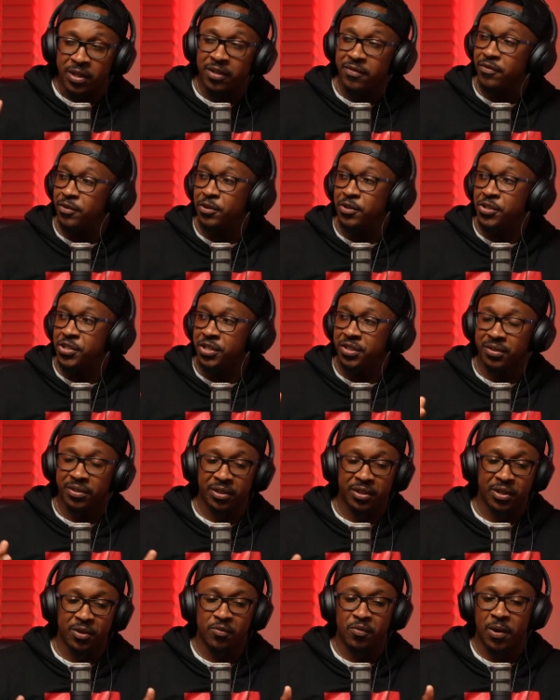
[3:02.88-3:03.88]
evolution.
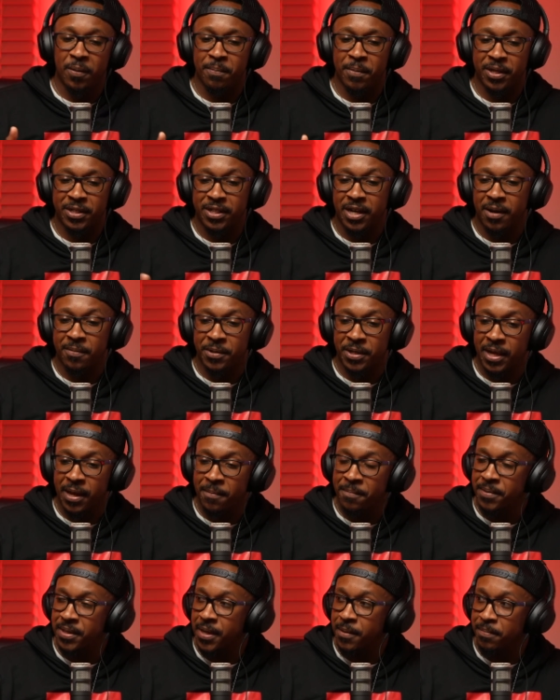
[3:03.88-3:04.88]
Look mm -hmm. at mm-hmm. the
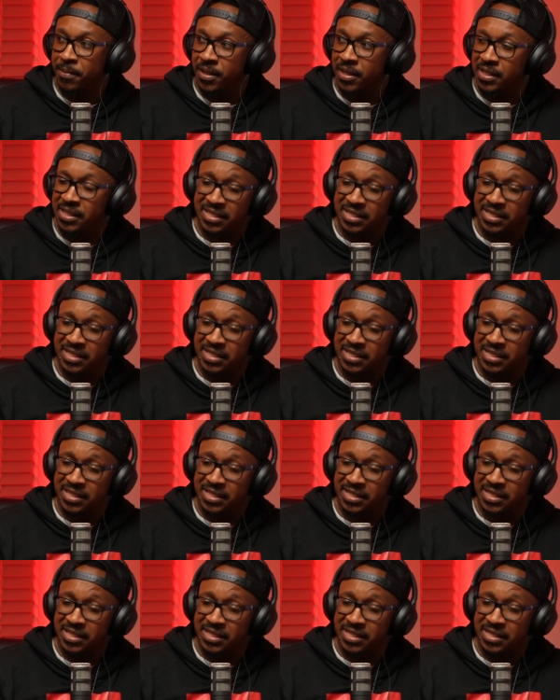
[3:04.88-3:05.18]
NBA player,